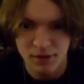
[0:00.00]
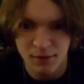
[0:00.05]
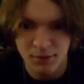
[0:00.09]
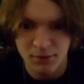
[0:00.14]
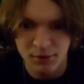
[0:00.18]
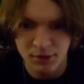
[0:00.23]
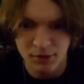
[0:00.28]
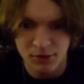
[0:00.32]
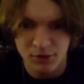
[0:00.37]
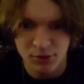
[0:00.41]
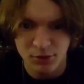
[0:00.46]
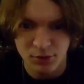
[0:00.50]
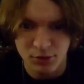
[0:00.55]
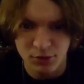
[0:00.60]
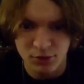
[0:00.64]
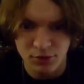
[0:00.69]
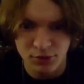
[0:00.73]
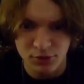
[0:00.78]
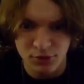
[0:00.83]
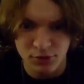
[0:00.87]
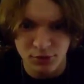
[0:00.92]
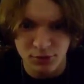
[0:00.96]
I'm getting too
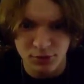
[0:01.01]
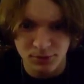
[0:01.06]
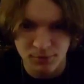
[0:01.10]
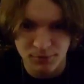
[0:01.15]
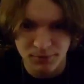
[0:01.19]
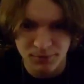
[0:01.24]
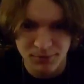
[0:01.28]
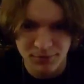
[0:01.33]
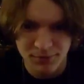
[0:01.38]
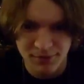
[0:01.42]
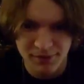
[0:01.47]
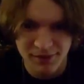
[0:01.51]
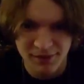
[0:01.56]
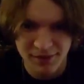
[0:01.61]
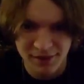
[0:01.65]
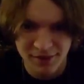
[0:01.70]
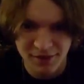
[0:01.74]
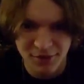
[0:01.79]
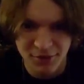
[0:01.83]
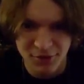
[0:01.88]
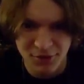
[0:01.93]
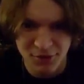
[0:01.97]
close to you.
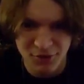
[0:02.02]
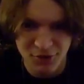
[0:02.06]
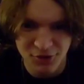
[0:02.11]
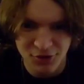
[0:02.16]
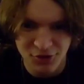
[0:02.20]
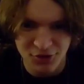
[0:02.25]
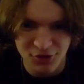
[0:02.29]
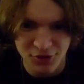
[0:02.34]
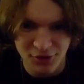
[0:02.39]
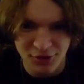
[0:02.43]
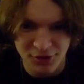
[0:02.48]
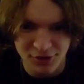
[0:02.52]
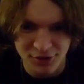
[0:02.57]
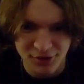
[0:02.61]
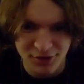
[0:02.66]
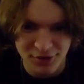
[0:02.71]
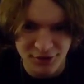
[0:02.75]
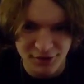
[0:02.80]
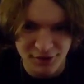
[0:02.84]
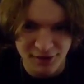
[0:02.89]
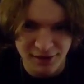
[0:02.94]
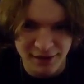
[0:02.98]
You're gonna just start
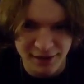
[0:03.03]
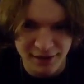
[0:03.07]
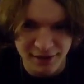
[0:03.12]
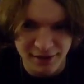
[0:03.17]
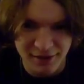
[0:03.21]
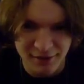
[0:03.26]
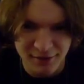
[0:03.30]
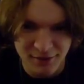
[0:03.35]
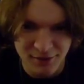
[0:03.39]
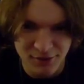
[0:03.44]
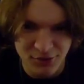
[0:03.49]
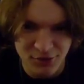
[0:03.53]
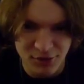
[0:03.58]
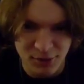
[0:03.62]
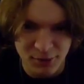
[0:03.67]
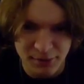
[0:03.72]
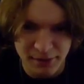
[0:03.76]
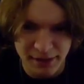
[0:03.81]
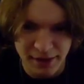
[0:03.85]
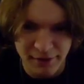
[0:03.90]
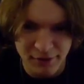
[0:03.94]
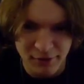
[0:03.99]
like
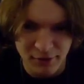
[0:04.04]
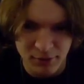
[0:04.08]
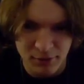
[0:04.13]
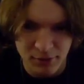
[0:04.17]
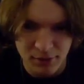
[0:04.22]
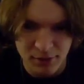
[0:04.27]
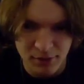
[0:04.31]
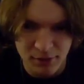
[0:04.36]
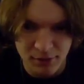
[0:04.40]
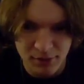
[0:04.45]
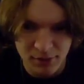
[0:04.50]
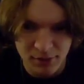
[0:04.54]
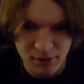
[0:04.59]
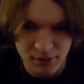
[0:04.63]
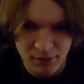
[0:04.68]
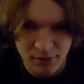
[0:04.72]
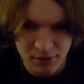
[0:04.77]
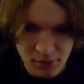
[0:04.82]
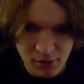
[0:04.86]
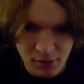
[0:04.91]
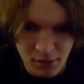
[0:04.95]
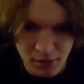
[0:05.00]
coming after me.
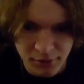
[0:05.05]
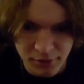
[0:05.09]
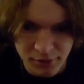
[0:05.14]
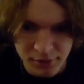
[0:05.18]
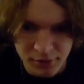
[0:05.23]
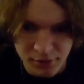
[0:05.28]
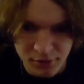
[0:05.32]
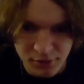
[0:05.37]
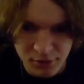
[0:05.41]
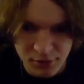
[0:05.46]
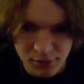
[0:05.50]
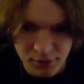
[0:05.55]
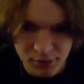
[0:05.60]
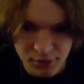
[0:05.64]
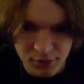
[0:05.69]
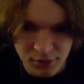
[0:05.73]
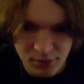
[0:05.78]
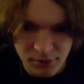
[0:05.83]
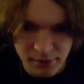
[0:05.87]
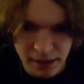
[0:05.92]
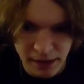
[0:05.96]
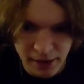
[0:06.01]

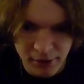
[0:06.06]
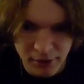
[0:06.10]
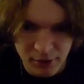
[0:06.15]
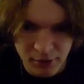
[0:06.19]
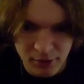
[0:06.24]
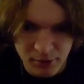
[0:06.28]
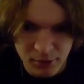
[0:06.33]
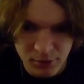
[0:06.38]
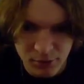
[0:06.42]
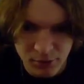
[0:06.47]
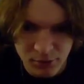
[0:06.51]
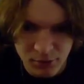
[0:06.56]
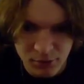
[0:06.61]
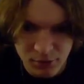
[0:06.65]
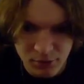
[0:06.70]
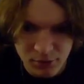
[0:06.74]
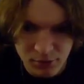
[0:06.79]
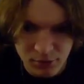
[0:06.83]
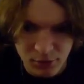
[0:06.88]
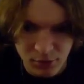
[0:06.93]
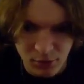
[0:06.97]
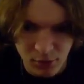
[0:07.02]
Office, bathrooms.
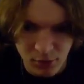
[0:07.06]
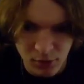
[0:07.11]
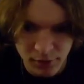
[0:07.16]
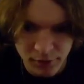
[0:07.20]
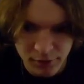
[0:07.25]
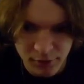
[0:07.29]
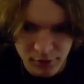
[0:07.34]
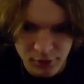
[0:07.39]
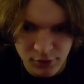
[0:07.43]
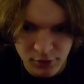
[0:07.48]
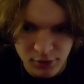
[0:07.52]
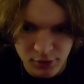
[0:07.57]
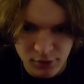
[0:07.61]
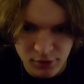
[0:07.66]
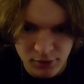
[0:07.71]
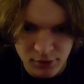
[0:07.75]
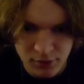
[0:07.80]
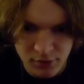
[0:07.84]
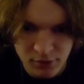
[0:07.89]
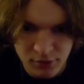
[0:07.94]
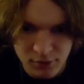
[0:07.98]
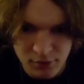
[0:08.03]
No office though.
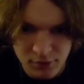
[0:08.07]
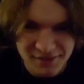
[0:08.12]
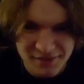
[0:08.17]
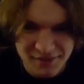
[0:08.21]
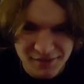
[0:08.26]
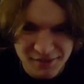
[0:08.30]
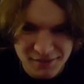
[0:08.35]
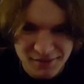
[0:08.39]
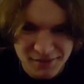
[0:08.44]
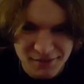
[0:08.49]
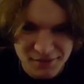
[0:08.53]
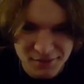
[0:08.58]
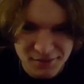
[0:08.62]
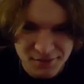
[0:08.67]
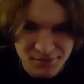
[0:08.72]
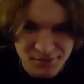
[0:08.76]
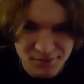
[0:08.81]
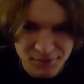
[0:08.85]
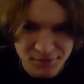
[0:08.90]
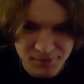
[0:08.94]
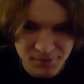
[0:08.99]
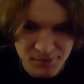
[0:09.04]

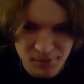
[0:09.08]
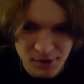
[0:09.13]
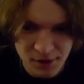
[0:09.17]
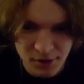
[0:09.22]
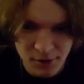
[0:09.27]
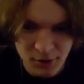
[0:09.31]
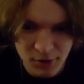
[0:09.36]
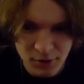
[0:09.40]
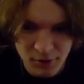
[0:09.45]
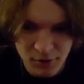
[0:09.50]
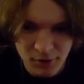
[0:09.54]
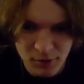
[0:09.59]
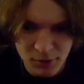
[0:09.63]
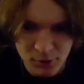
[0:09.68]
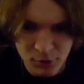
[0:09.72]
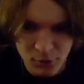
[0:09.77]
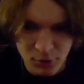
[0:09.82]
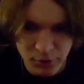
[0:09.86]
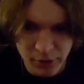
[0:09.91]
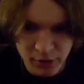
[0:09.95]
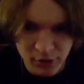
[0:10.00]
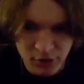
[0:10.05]
They don't give you
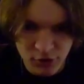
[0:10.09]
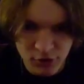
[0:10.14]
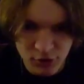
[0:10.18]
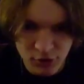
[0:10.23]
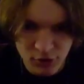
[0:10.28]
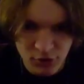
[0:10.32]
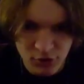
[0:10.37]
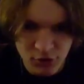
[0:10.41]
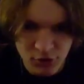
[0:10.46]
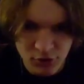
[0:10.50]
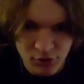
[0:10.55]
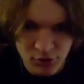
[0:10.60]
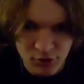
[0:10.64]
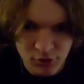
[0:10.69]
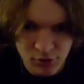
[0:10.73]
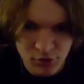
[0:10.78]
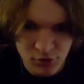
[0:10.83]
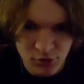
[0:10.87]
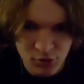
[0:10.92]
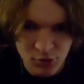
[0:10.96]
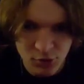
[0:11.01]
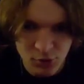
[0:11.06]
directions
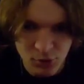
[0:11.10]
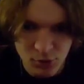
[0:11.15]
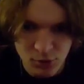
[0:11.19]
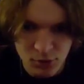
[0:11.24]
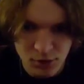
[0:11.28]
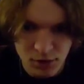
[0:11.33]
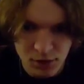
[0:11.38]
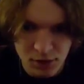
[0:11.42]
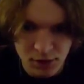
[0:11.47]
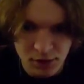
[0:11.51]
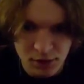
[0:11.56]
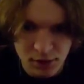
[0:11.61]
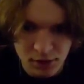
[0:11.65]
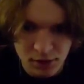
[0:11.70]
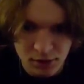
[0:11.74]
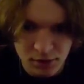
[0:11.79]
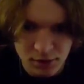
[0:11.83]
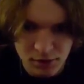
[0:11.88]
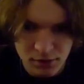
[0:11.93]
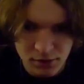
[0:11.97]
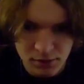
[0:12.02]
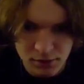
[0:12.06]
to uh
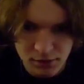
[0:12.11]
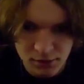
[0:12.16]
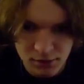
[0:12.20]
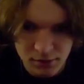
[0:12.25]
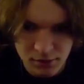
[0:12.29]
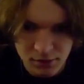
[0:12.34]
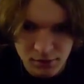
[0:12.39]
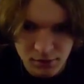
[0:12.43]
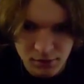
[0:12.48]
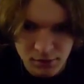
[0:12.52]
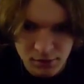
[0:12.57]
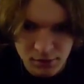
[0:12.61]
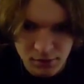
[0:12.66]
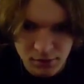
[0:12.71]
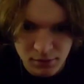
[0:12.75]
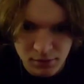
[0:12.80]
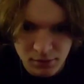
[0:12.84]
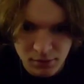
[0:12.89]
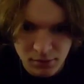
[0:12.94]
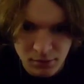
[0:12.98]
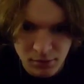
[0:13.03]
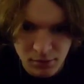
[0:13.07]

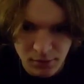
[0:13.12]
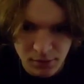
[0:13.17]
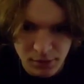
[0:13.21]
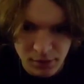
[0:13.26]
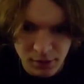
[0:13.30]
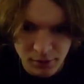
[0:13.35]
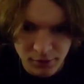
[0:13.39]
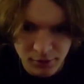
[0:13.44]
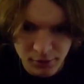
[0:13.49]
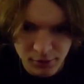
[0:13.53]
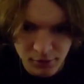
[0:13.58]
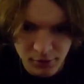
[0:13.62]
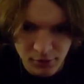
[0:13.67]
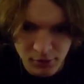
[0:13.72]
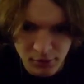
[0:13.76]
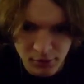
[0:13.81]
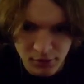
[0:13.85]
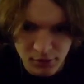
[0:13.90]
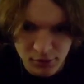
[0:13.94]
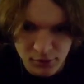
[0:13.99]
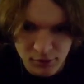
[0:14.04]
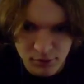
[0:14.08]
where the office
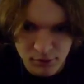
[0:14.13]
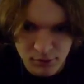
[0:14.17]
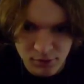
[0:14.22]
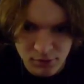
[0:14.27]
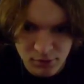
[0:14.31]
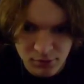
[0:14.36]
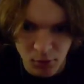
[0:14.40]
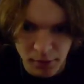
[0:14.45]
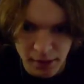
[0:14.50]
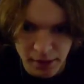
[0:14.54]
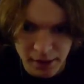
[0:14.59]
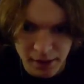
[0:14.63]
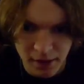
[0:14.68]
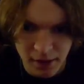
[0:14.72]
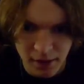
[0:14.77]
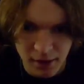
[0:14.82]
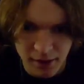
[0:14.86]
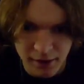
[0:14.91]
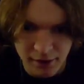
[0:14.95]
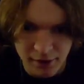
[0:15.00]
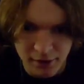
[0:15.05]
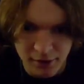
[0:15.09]
is? Oh my
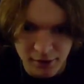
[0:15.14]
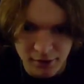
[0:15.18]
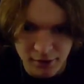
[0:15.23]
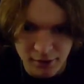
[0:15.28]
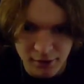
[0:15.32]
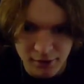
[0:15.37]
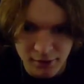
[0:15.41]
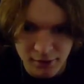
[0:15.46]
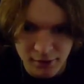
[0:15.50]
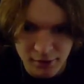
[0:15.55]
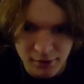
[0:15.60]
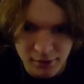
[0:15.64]
god, dude.